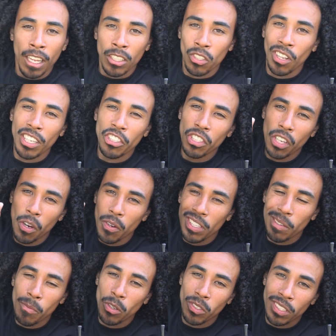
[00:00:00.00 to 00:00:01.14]
So let's just go with the
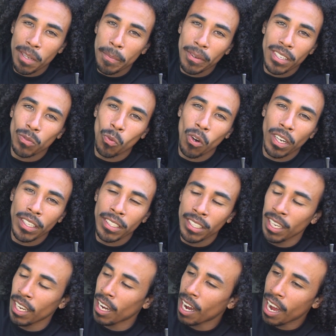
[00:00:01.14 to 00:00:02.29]
most simplest one.
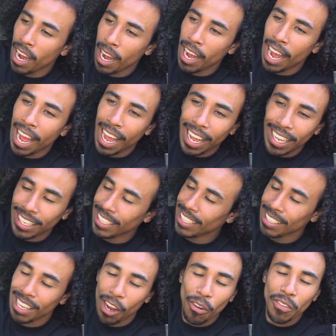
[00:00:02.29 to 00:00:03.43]

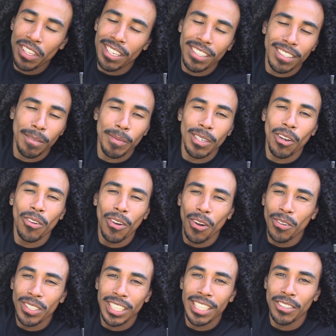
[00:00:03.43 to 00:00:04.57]
Over the years I've been
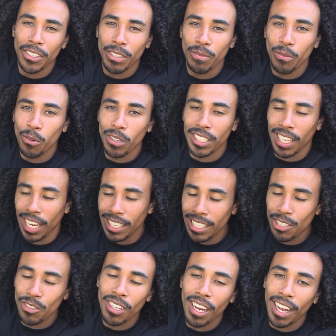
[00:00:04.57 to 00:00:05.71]
owning E34s, I
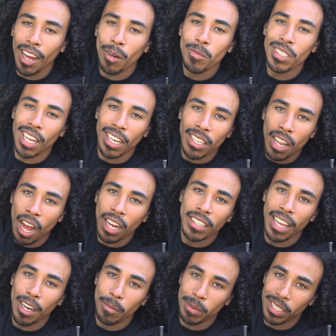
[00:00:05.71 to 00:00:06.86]
kid you not, I almost got knocked
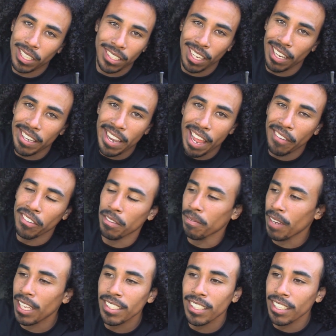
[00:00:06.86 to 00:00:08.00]
out because I never
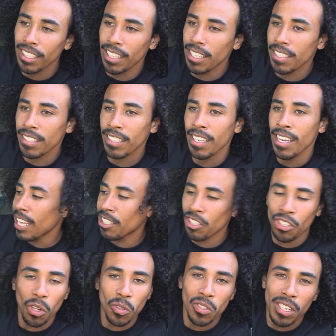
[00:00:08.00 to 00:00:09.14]
invested in this. It's
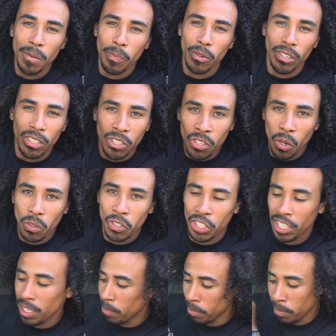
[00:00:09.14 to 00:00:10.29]
so simple and it's so
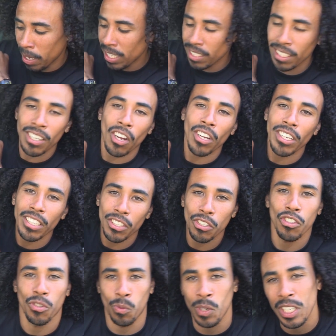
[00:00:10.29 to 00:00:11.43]
cheap. Basically all you're gonna do
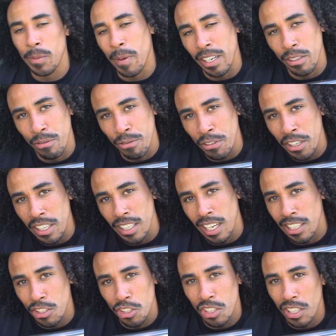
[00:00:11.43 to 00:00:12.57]
is reach by your foot
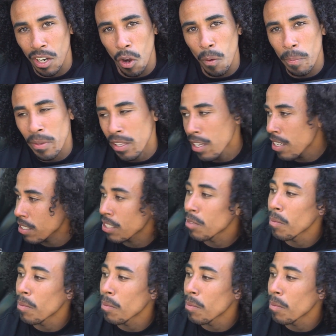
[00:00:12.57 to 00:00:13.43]
and you're just gonna open this.